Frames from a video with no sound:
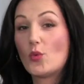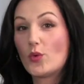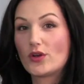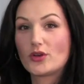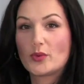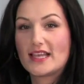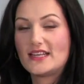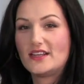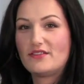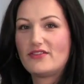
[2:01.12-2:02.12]
a
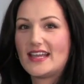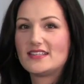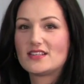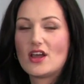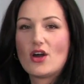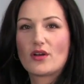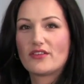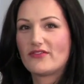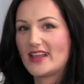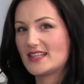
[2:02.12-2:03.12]
work-related event, or a
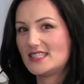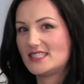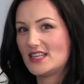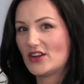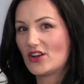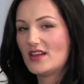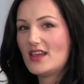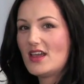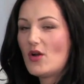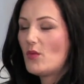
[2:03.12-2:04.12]
fancy dinner.
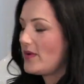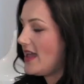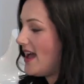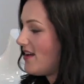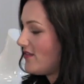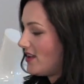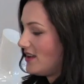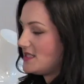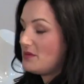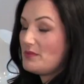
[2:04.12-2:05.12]
What we have here
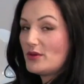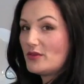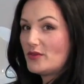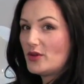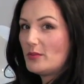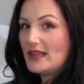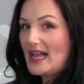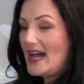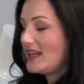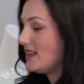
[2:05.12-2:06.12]
is a beautiful
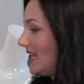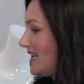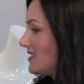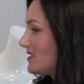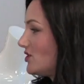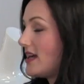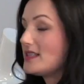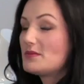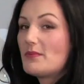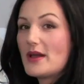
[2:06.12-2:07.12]
black lace
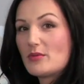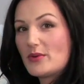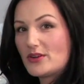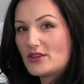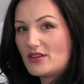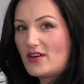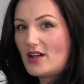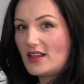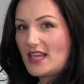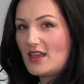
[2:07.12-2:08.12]
dress by Roberto
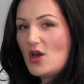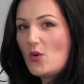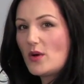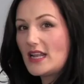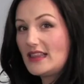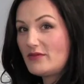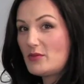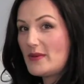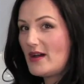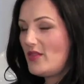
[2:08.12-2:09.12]
Cavalli. What I love
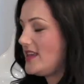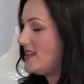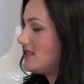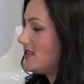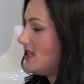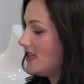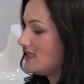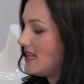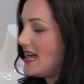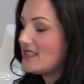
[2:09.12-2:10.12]
about this is
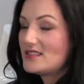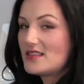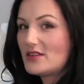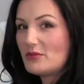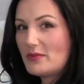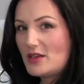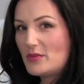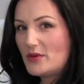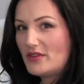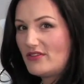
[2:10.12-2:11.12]
it has a subtle
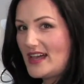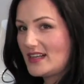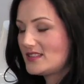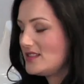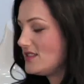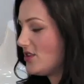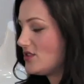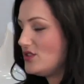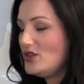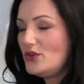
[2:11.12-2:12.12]
peekaboo effect since there
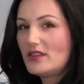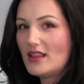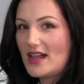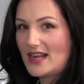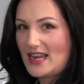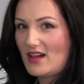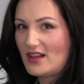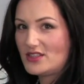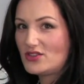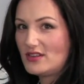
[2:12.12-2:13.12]
is nude lining
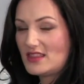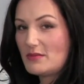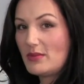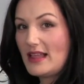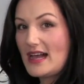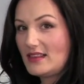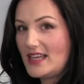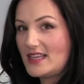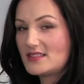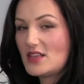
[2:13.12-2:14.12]
underneath the black
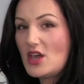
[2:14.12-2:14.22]
lace,